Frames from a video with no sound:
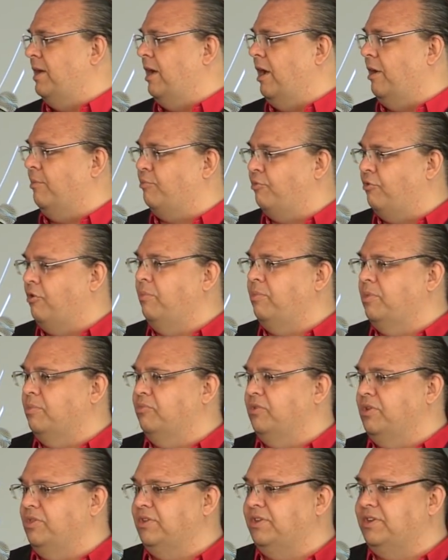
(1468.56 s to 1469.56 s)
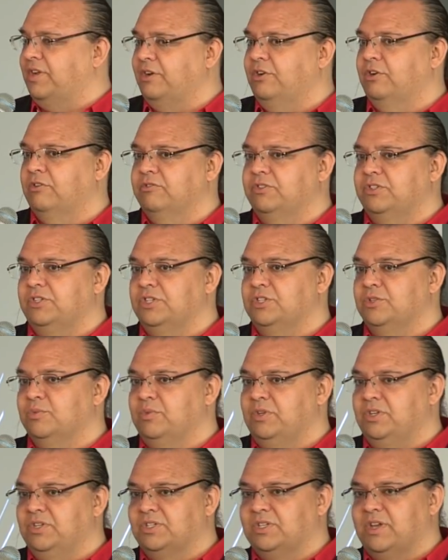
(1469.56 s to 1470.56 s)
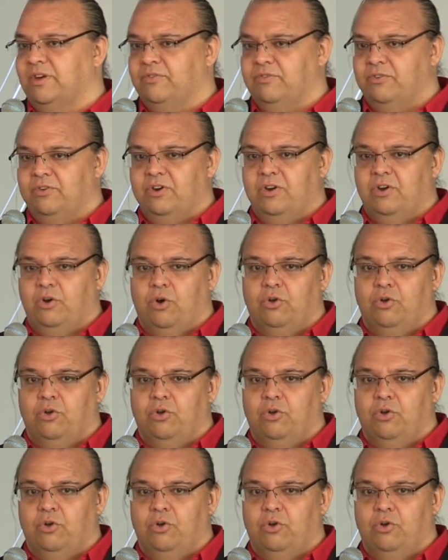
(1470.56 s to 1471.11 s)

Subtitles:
And probably the technologies that we discover